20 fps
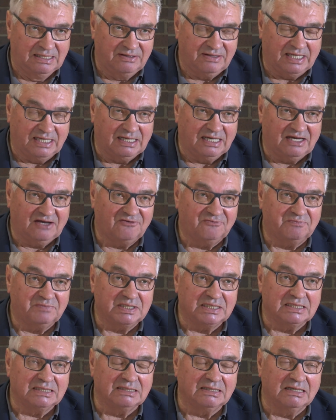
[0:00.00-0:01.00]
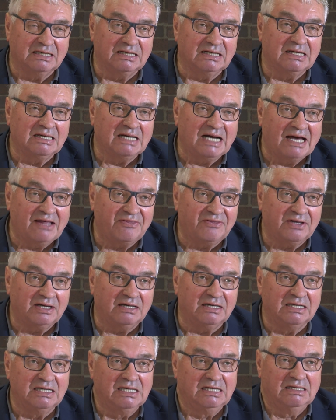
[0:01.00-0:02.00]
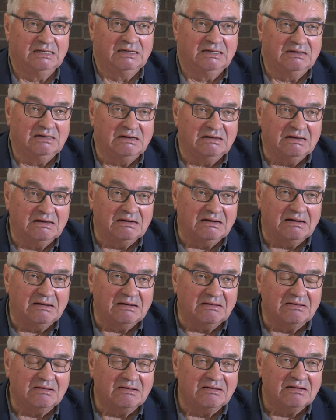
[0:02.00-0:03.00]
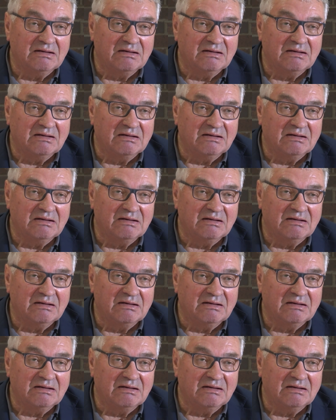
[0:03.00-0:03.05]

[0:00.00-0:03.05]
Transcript: There have been other uh,